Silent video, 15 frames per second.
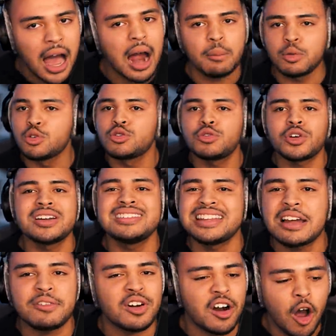I'm ruined for
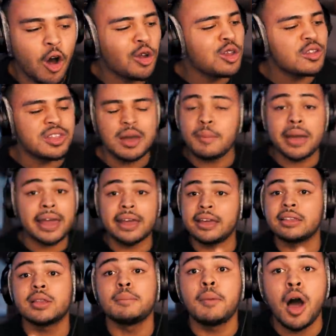Endeavor. All of them
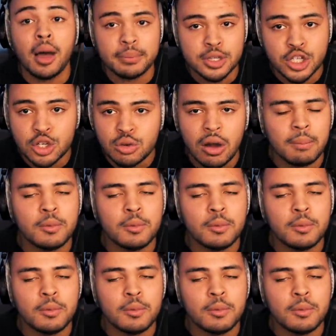in the mom too.